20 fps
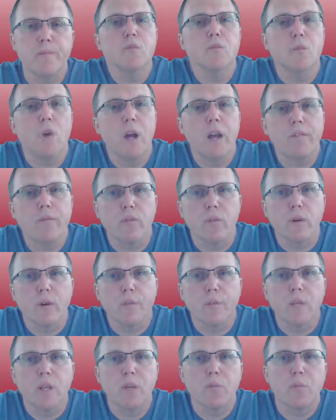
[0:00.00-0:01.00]
Driver
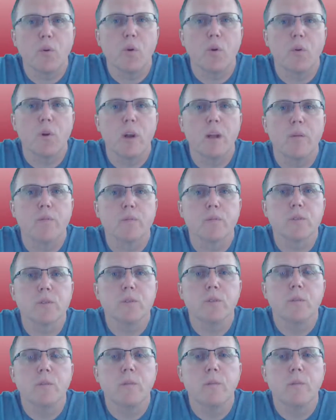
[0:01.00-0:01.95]
update programs.